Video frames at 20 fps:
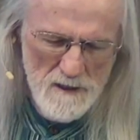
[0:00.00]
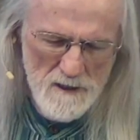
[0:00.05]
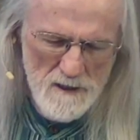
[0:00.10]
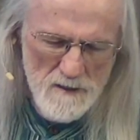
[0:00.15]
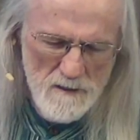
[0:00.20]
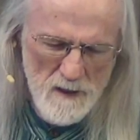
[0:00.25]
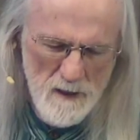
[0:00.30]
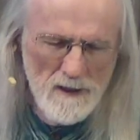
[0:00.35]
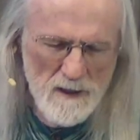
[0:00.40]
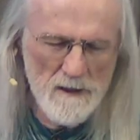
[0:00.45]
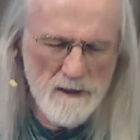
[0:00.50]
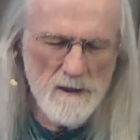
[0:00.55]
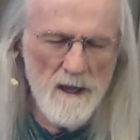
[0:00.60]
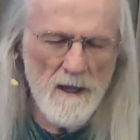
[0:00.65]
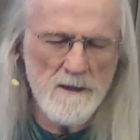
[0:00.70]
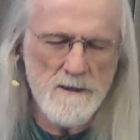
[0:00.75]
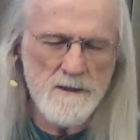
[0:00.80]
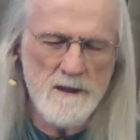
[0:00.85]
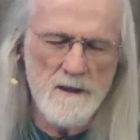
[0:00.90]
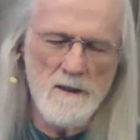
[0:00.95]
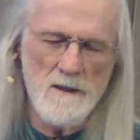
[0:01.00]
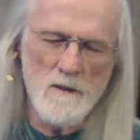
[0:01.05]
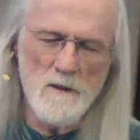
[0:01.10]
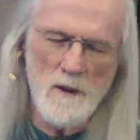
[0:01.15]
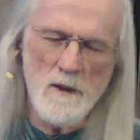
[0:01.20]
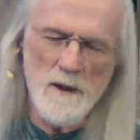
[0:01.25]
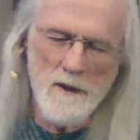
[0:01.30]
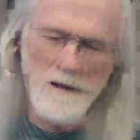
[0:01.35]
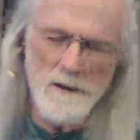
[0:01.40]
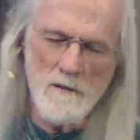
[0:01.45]
Recognizing that
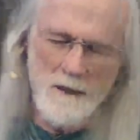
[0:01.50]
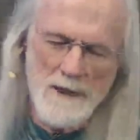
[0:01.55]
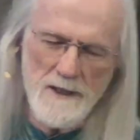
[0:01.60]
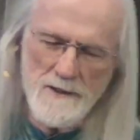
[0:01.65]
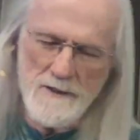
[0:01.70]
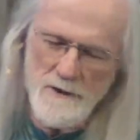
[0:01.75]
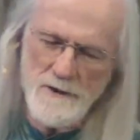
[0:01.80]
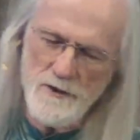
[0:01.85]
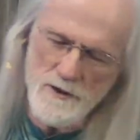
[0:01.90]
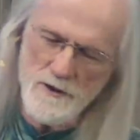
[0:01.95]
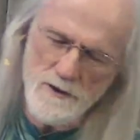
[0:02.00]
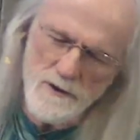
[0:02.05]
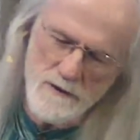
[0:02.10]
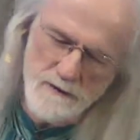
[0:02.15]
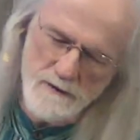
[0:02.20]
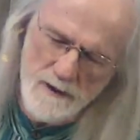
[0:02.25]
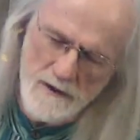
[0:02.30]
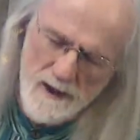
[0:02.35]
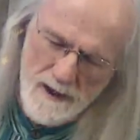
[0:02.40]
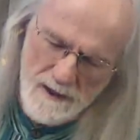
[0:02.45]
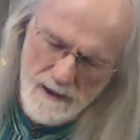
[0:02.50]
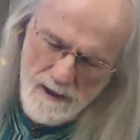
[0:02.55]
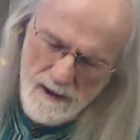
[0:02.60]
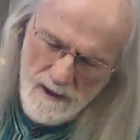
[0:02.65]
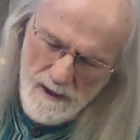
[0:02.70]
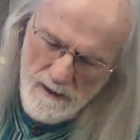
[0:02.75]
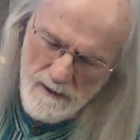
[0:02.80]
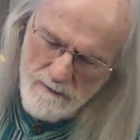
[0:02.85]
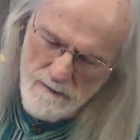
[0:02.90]
we are the messengers of God's love.